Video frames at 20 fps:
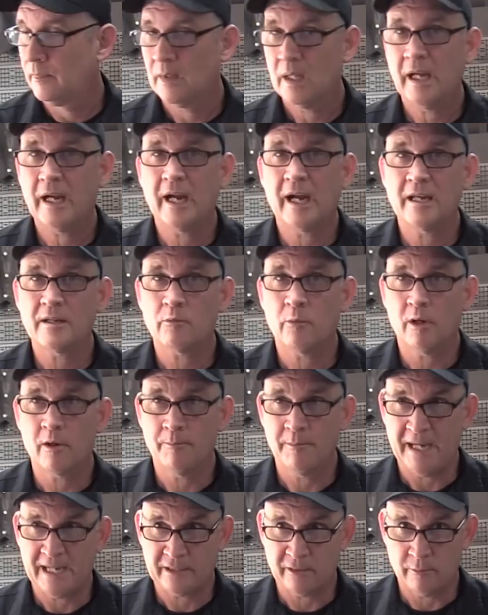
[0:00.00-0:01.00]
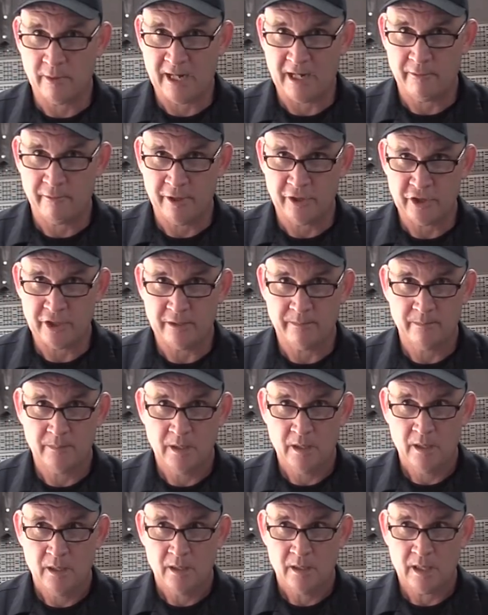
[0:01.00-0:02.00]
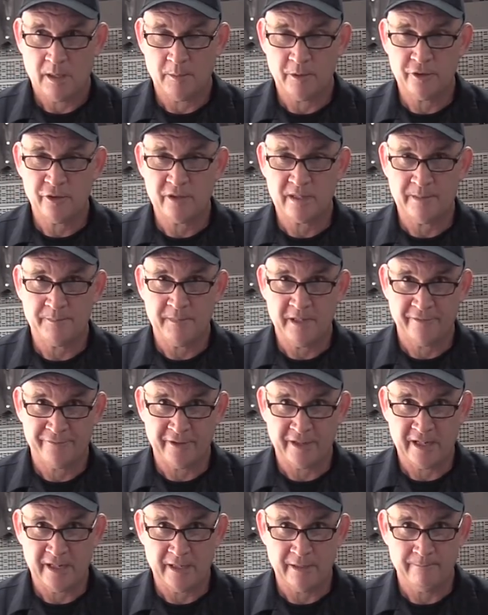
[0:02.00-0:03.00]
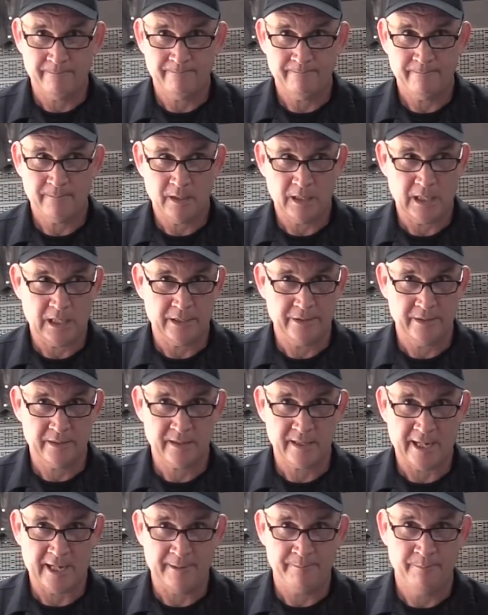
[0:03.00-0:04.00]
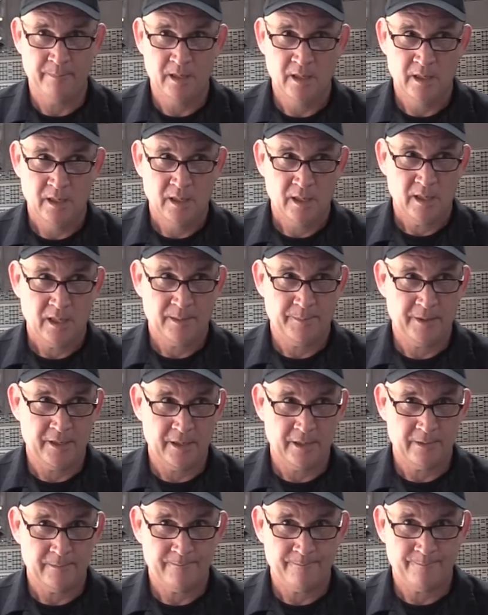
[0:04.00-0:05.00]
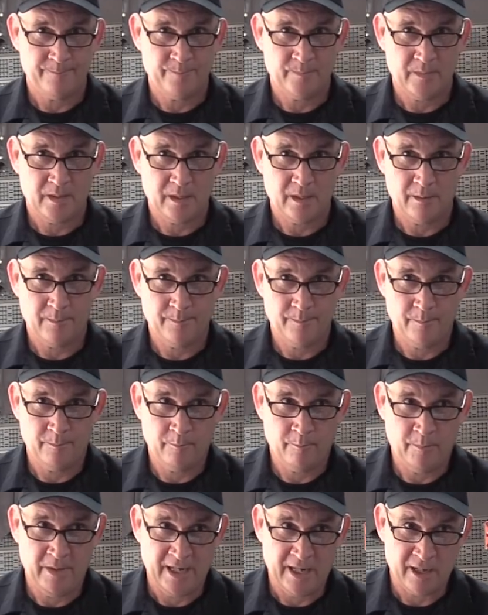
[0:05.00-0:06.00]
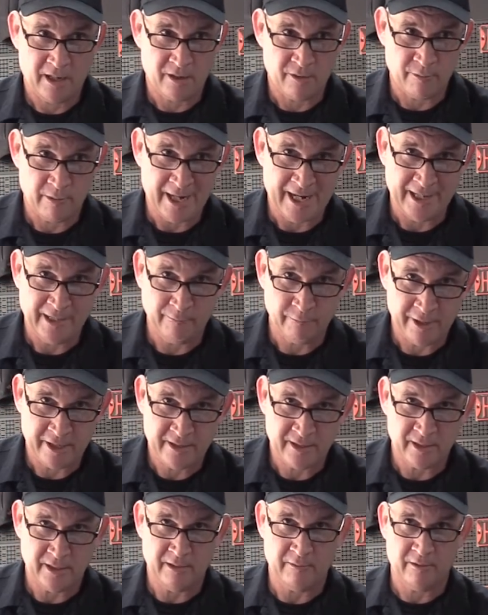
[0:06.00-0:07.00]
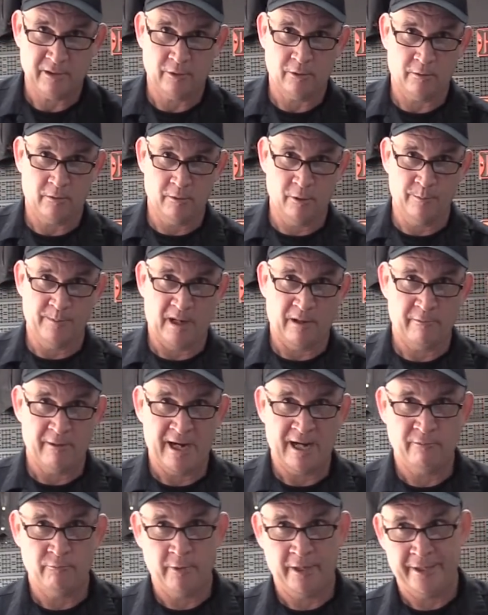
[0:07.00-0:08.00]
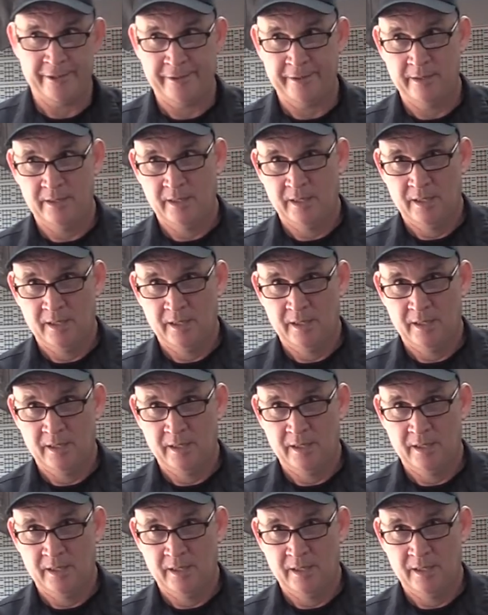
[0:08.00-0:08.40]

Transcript: Hey guys, welcome back to Ride It, Wrench It. I want to do something different again this time. I've been out on a ride recently with a little group I ride with,